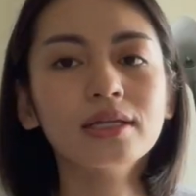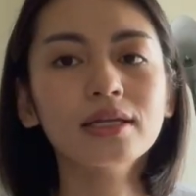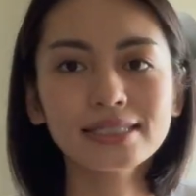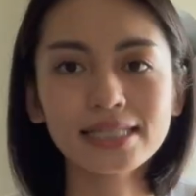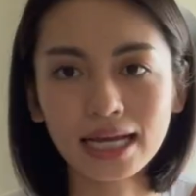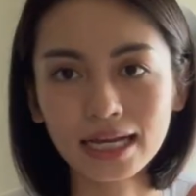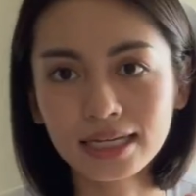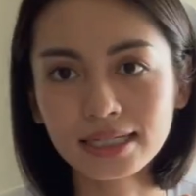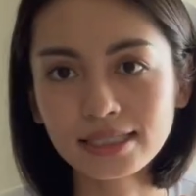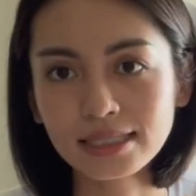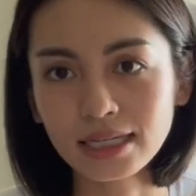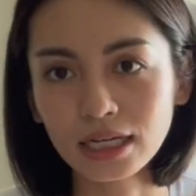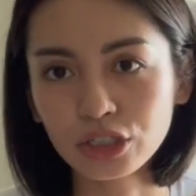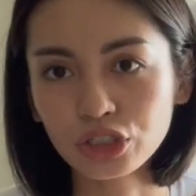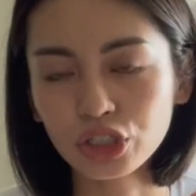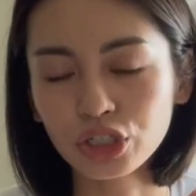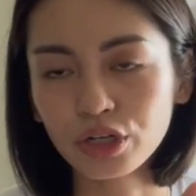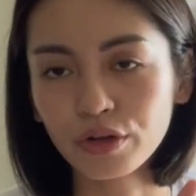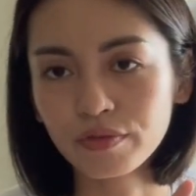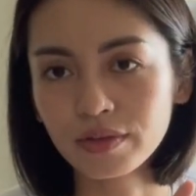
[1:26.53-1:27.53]
Second
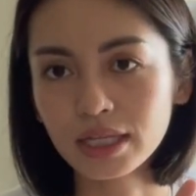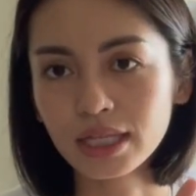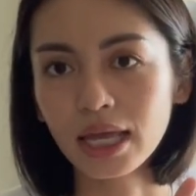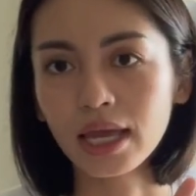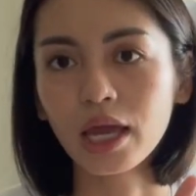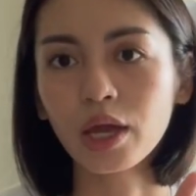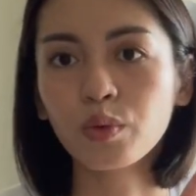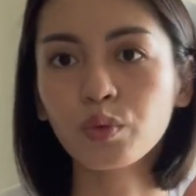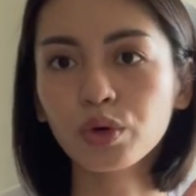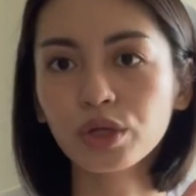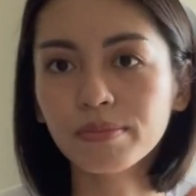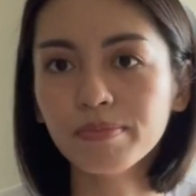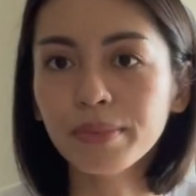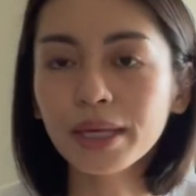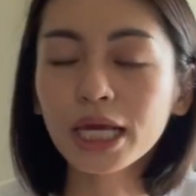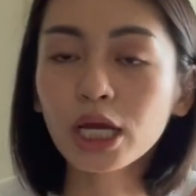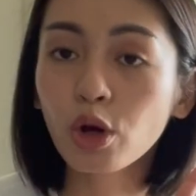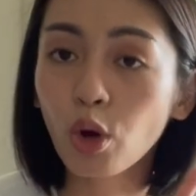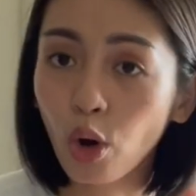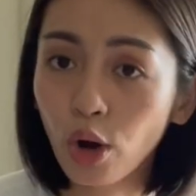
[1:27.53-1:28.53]
session of the day would
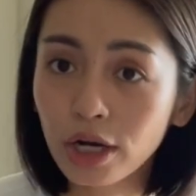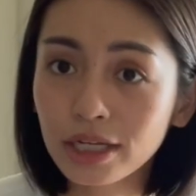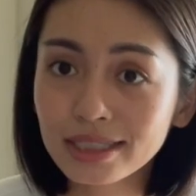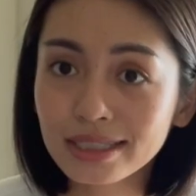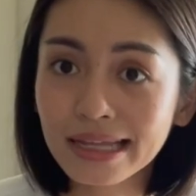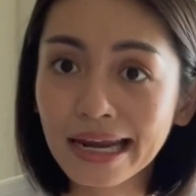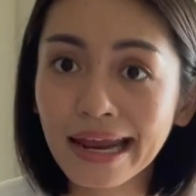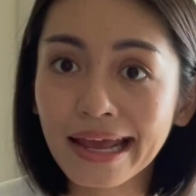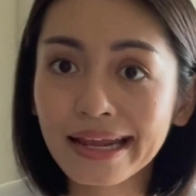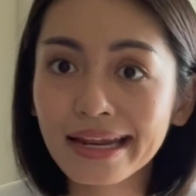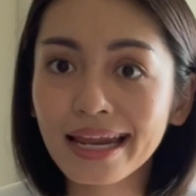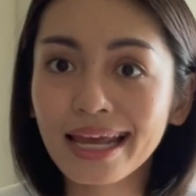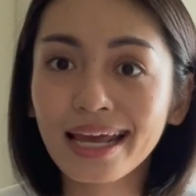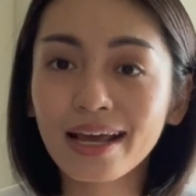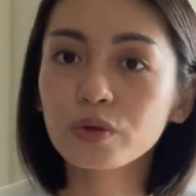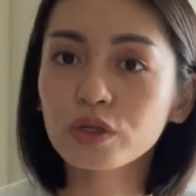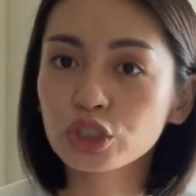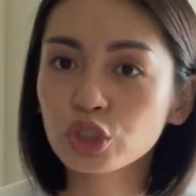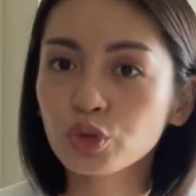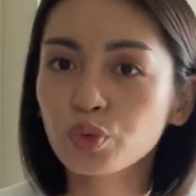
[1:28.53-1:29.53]
be core training,
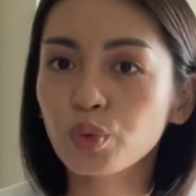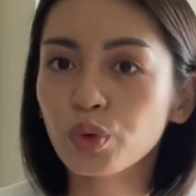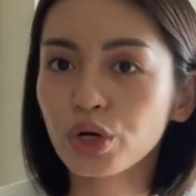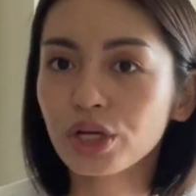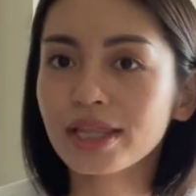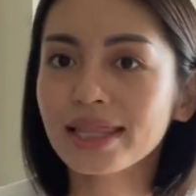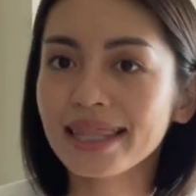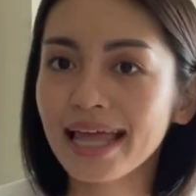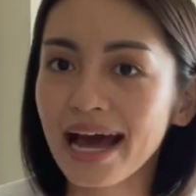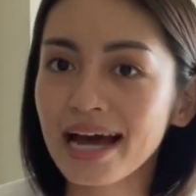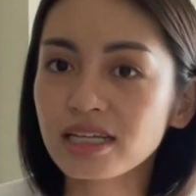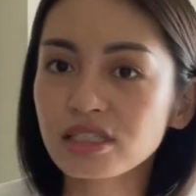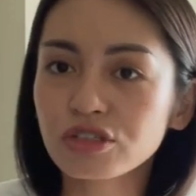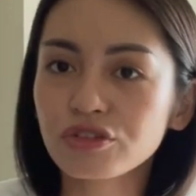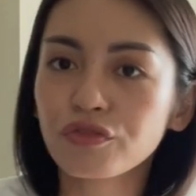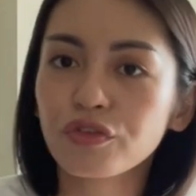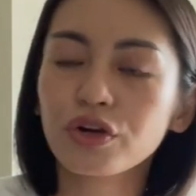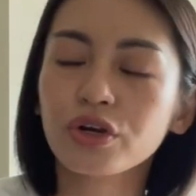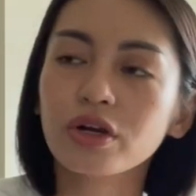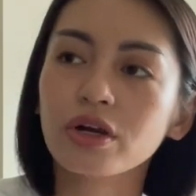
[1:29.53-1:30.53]
which would last
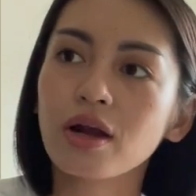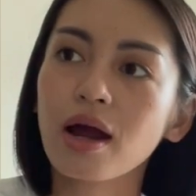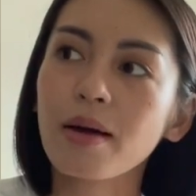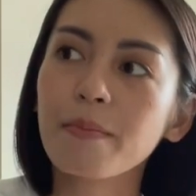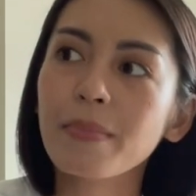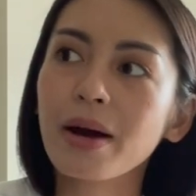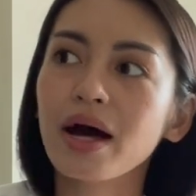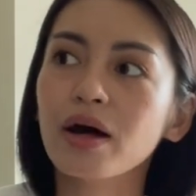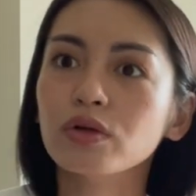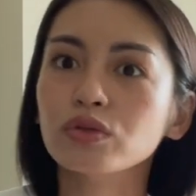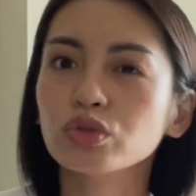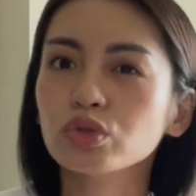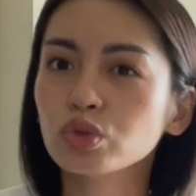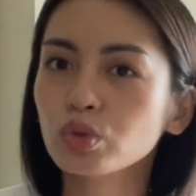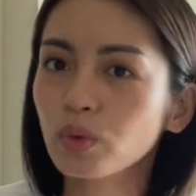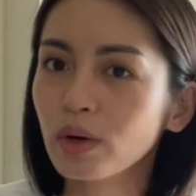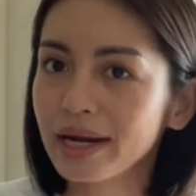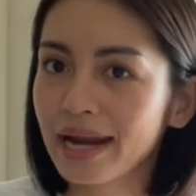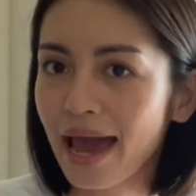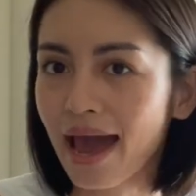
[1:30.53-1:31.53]
for about
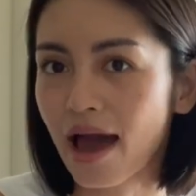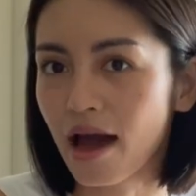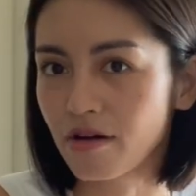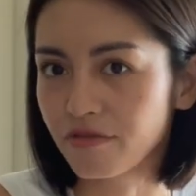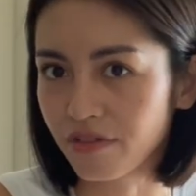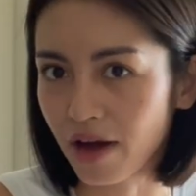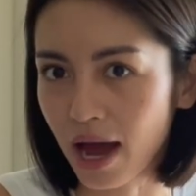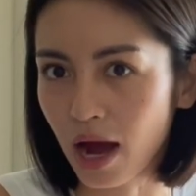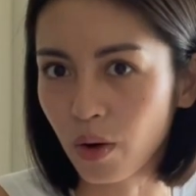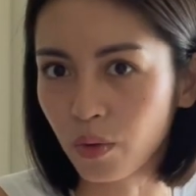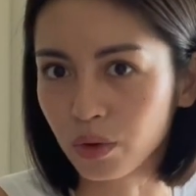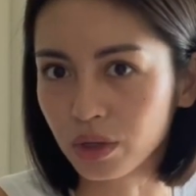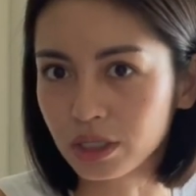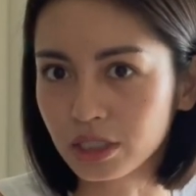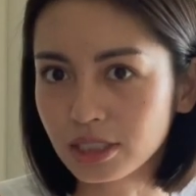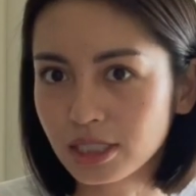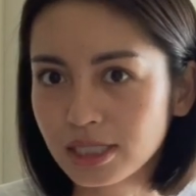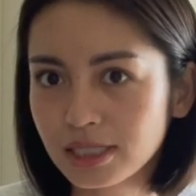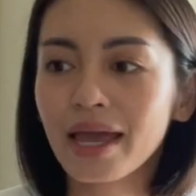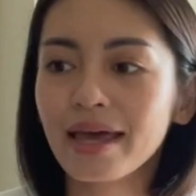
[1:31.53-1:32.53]
2.5
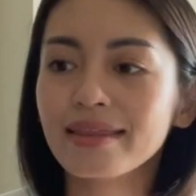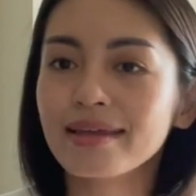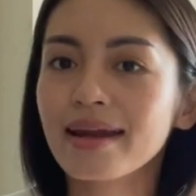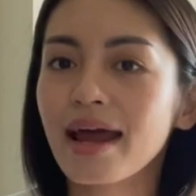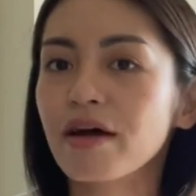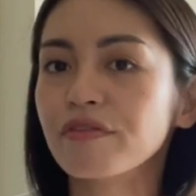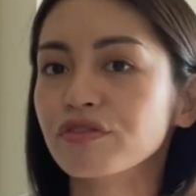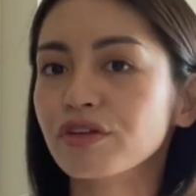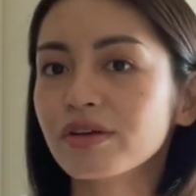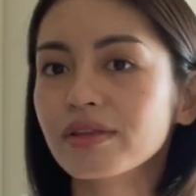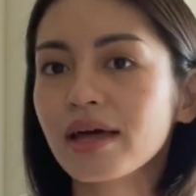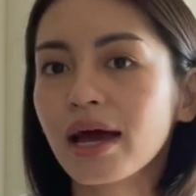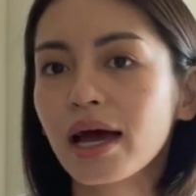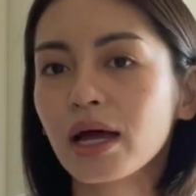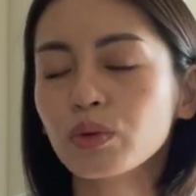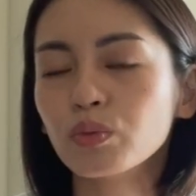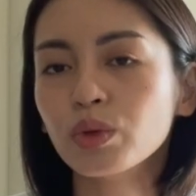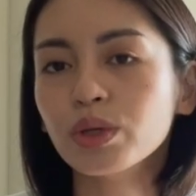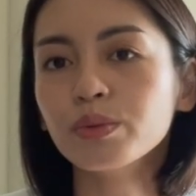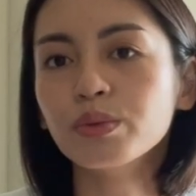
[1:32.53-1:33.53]
hours. And then after
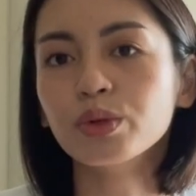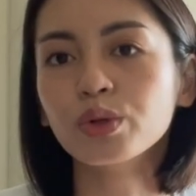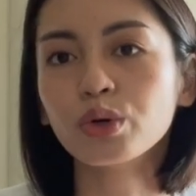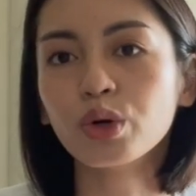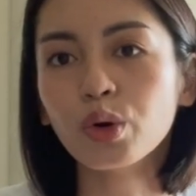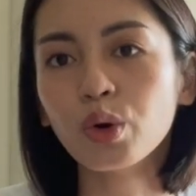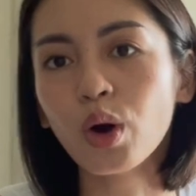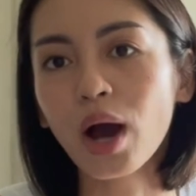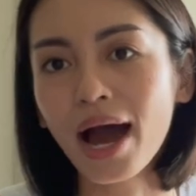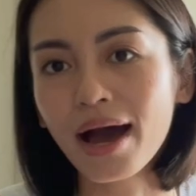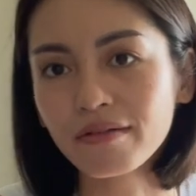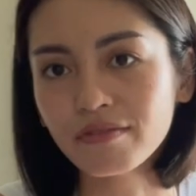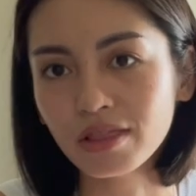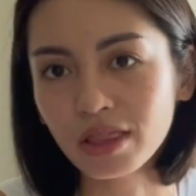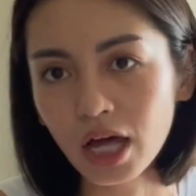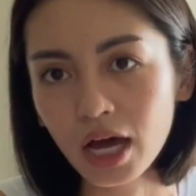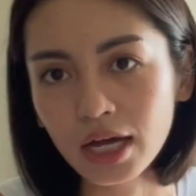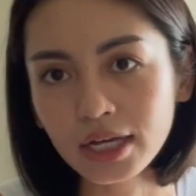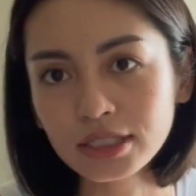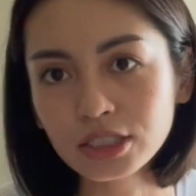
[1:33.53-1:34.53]
that, we will go have
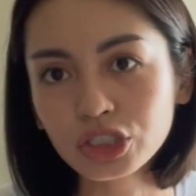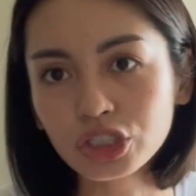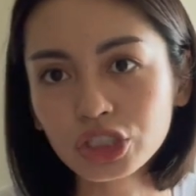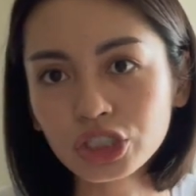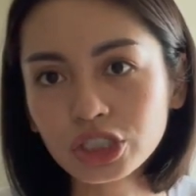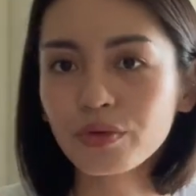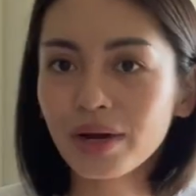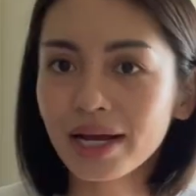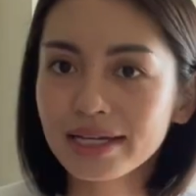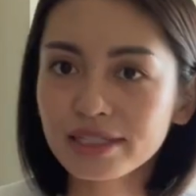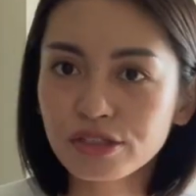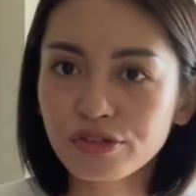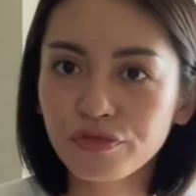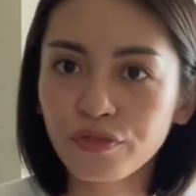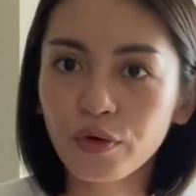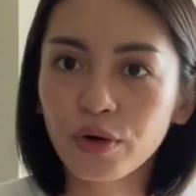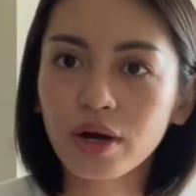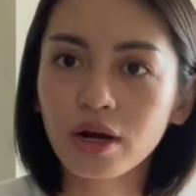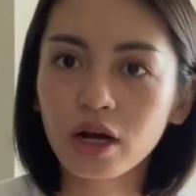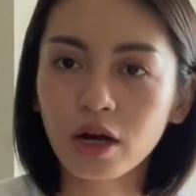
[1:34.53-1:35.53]
lunch, rest
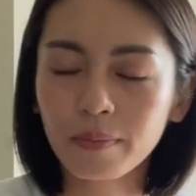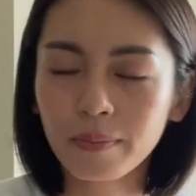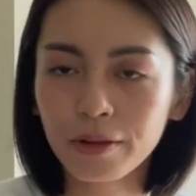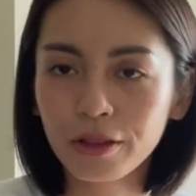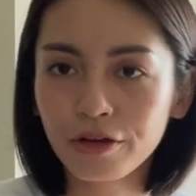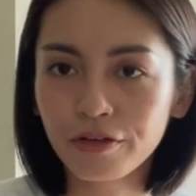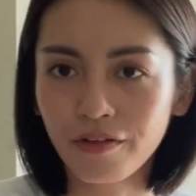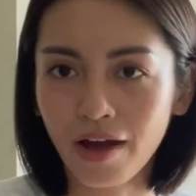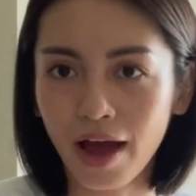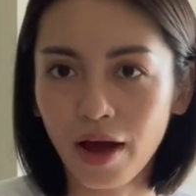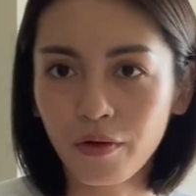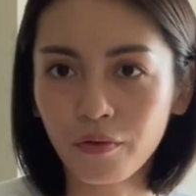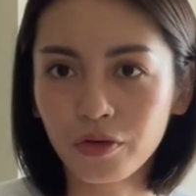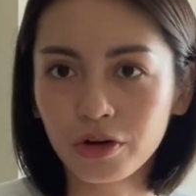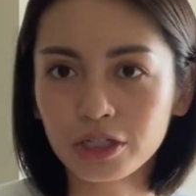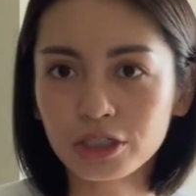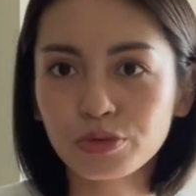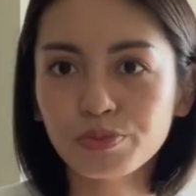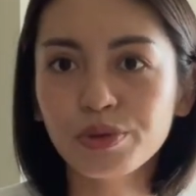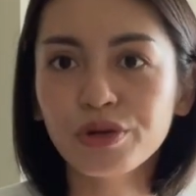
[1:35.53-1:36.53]
for a couple of
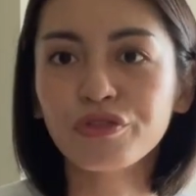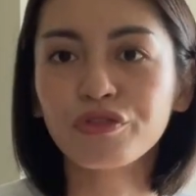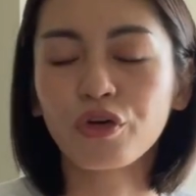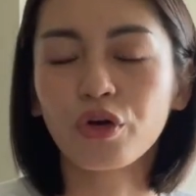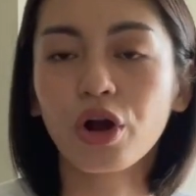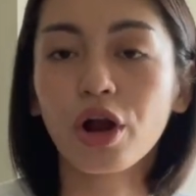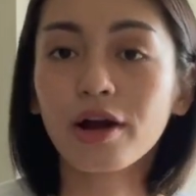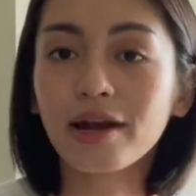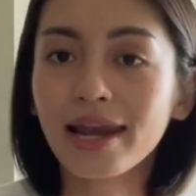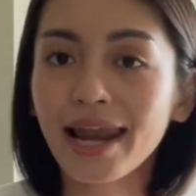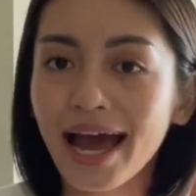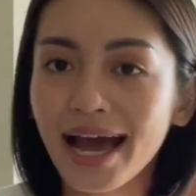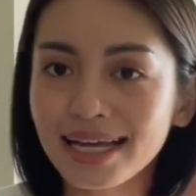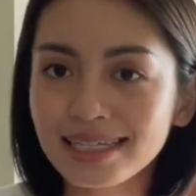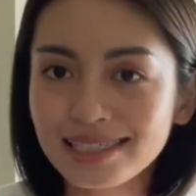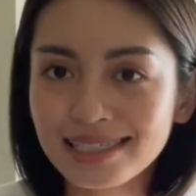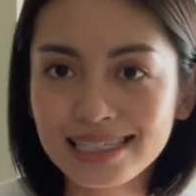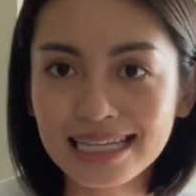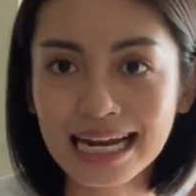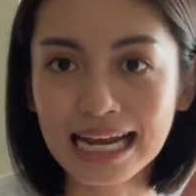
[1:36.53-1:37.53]
hours before our
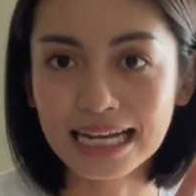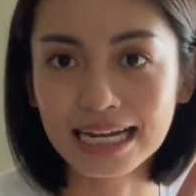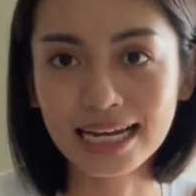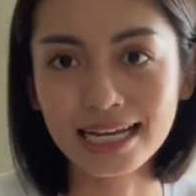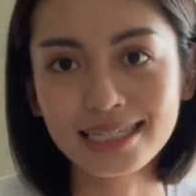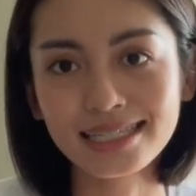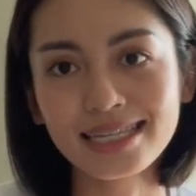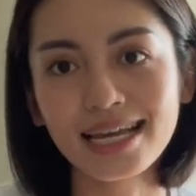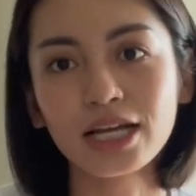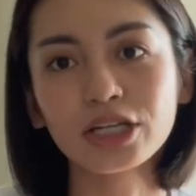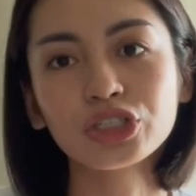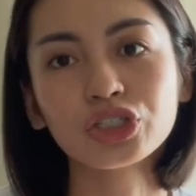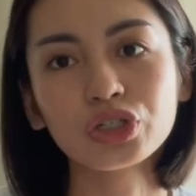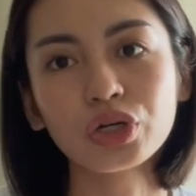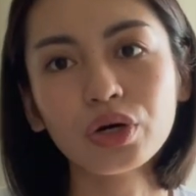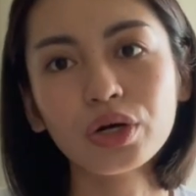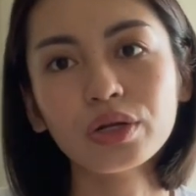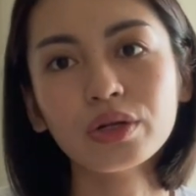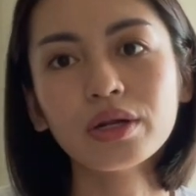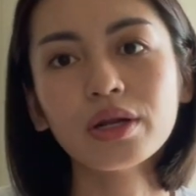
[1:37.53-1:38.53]
last training
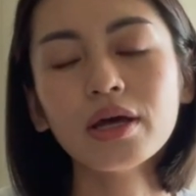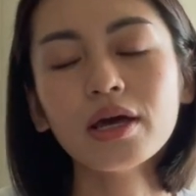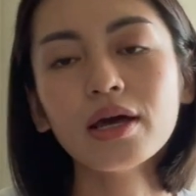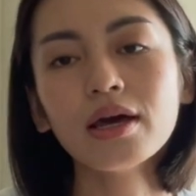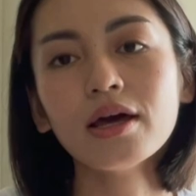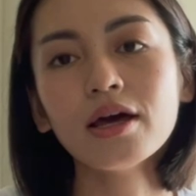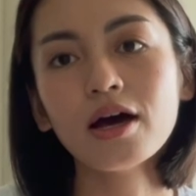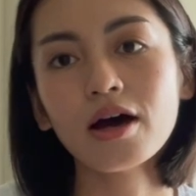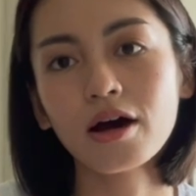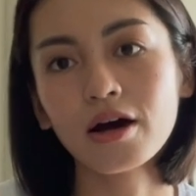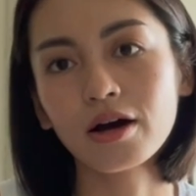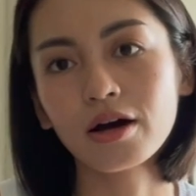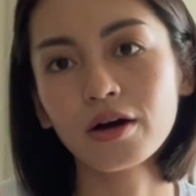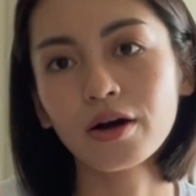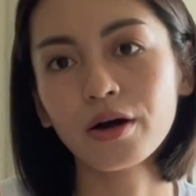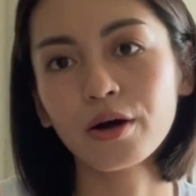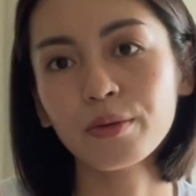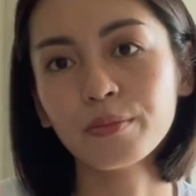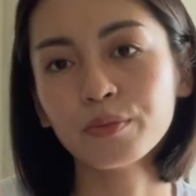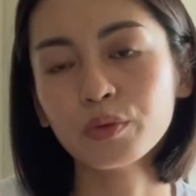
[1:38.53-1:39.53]
session,
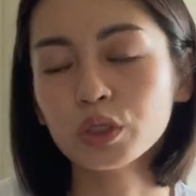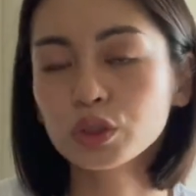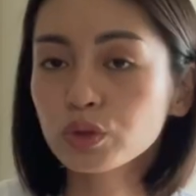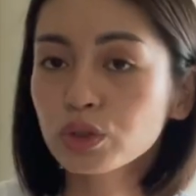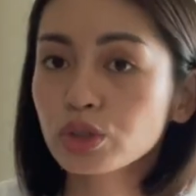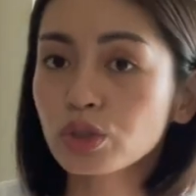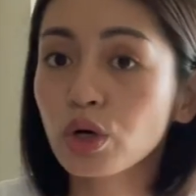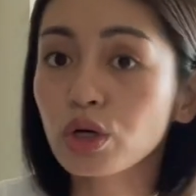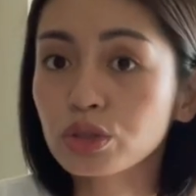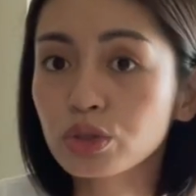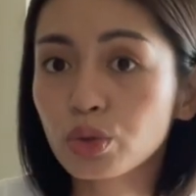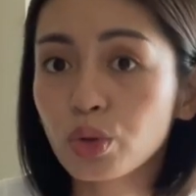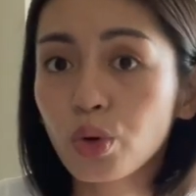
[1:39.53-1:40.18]
which was also